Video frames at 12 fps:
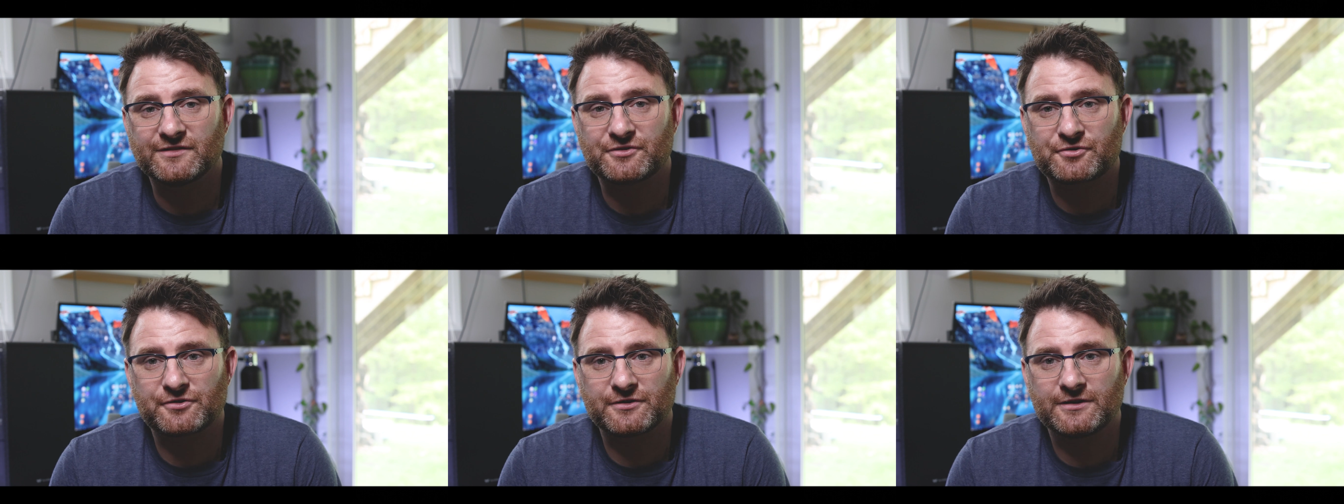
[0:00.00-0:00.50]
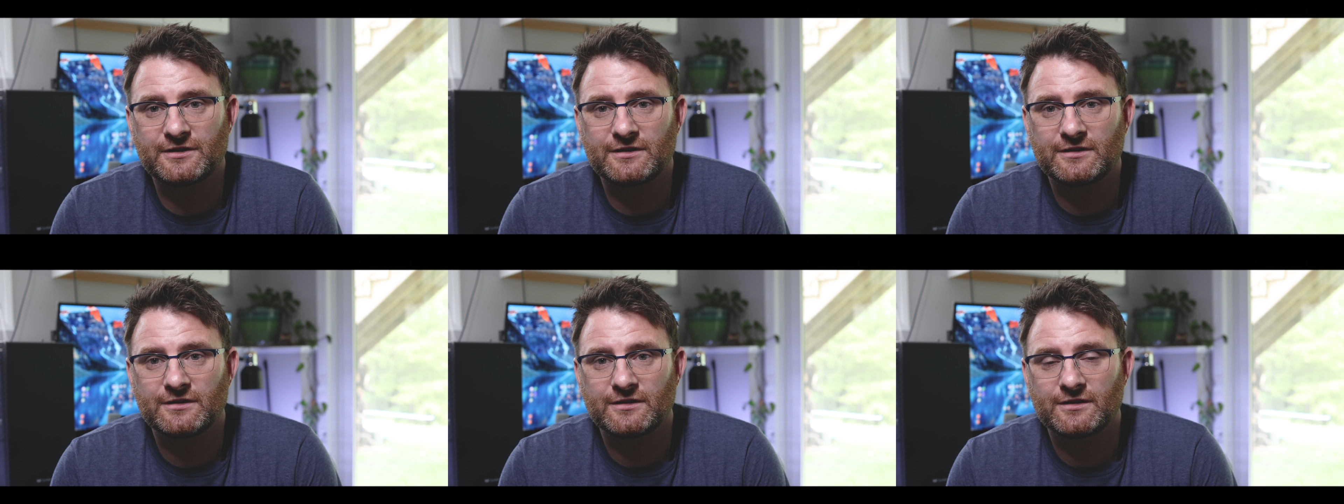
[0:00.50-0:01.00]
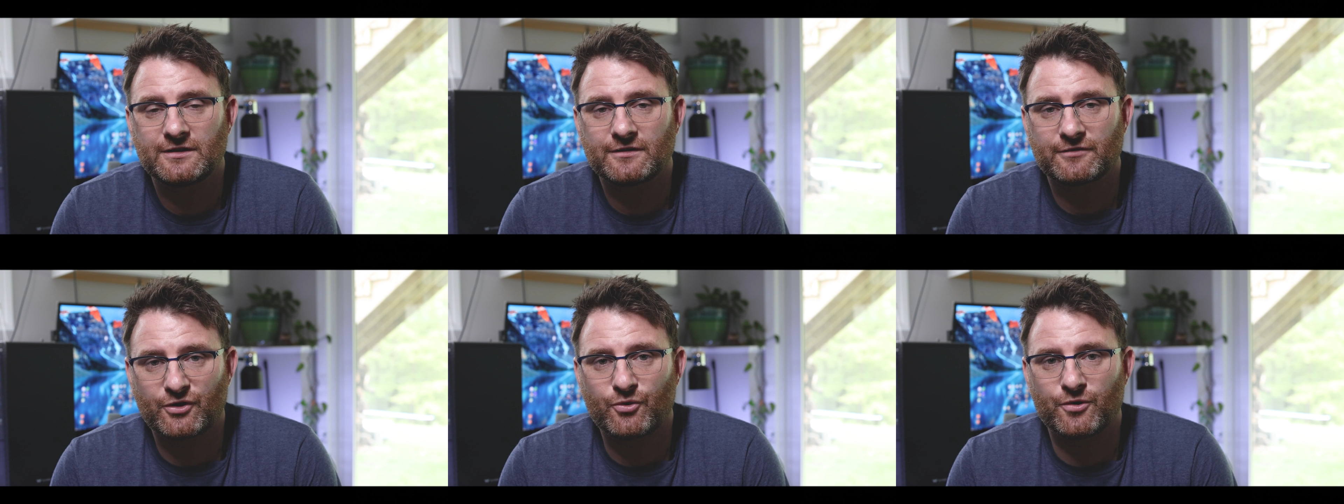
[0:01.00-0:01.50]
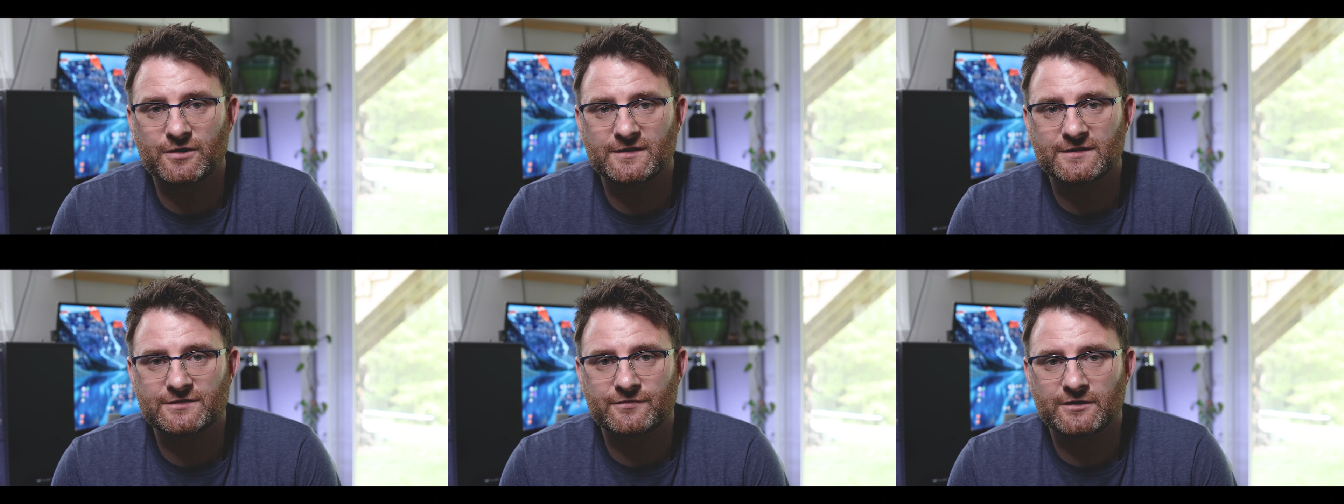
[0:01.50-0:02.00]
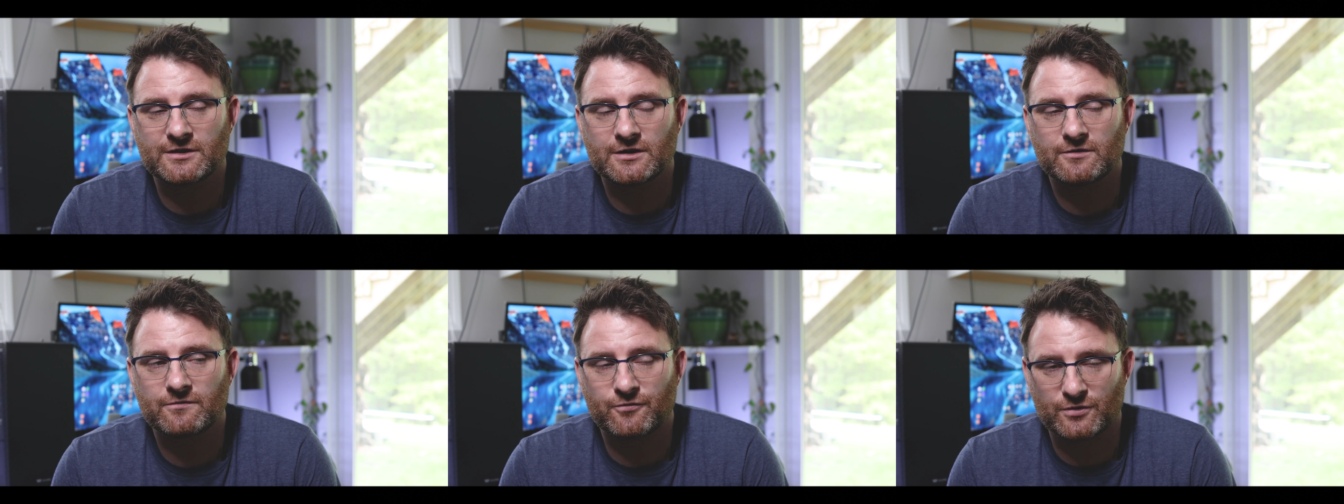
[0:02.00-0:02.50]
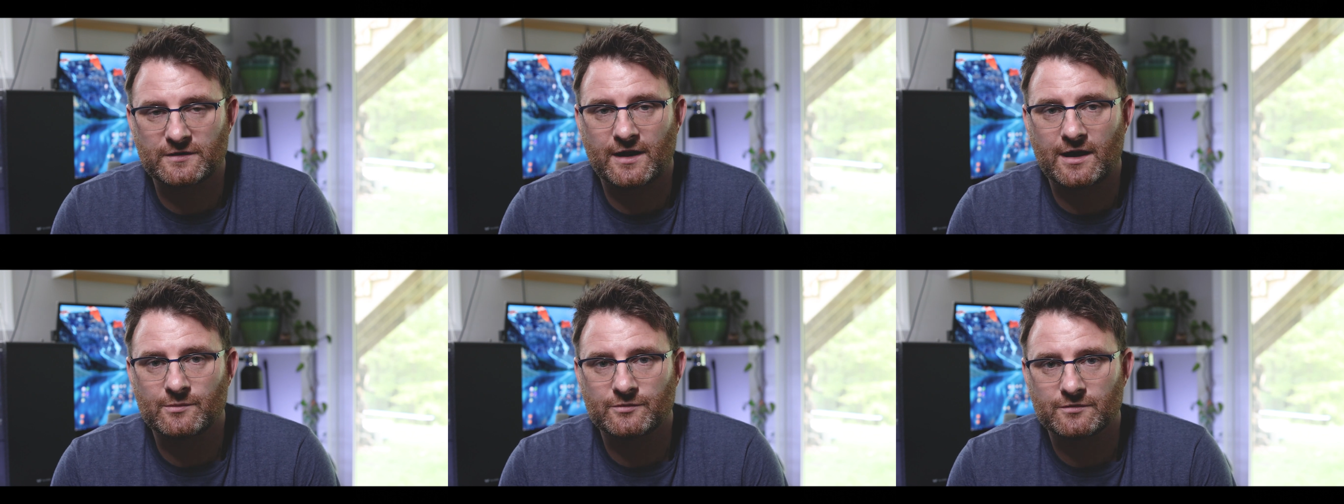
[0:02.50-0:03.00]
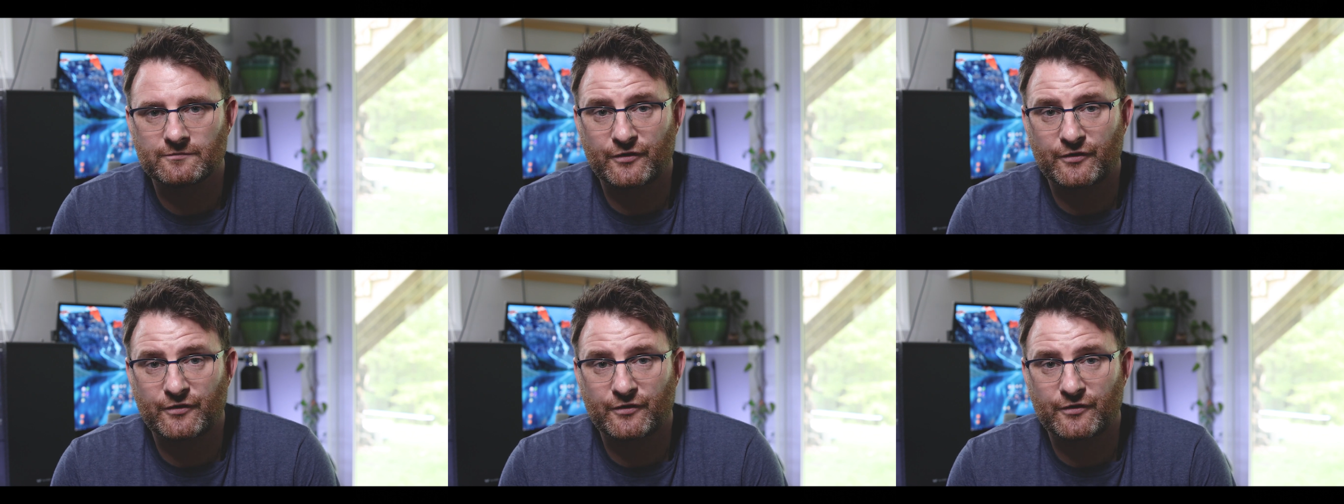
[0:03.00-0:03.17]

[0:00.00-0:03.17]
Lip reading: literally recorded this video 3 times.